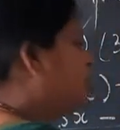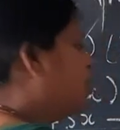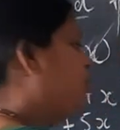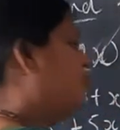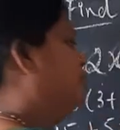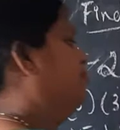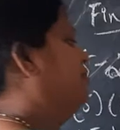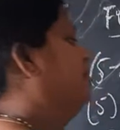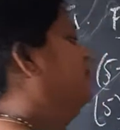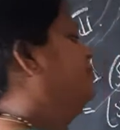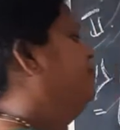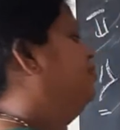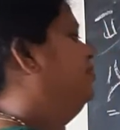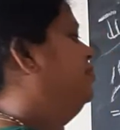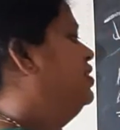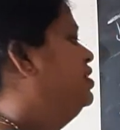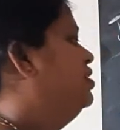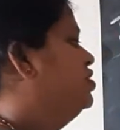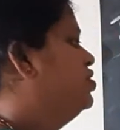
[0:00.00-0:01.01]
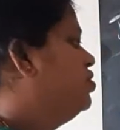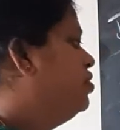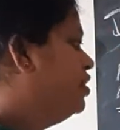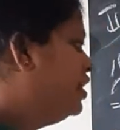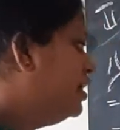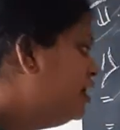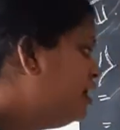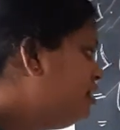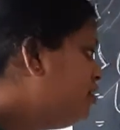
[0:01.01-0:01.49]
cube. So
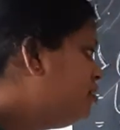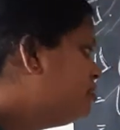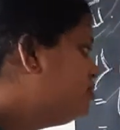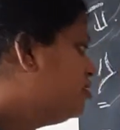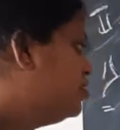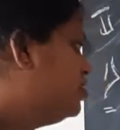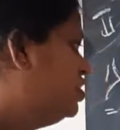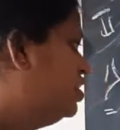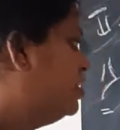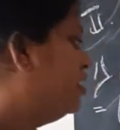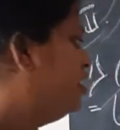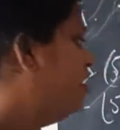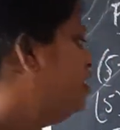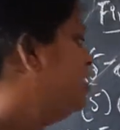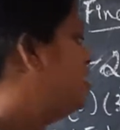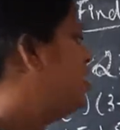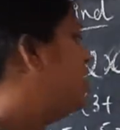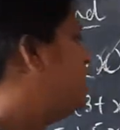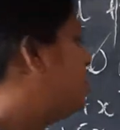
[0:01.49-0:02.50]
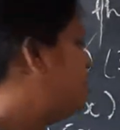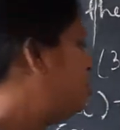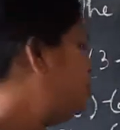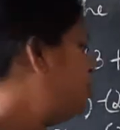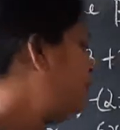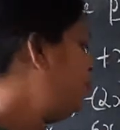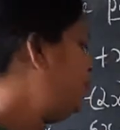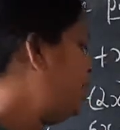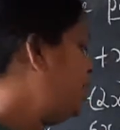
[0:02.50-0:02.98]
here also children,
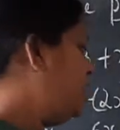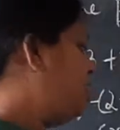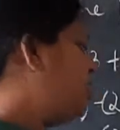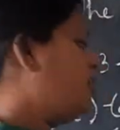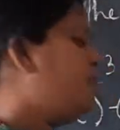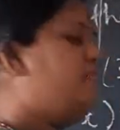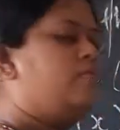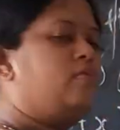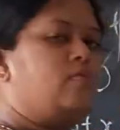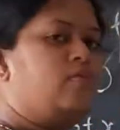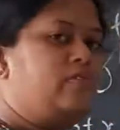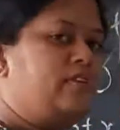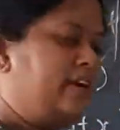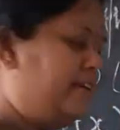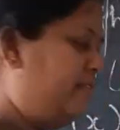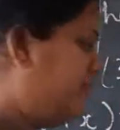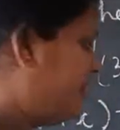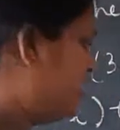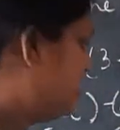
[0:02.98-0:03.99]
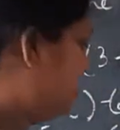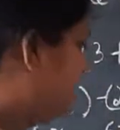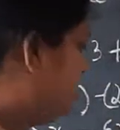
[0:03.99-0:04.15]
2p cube only once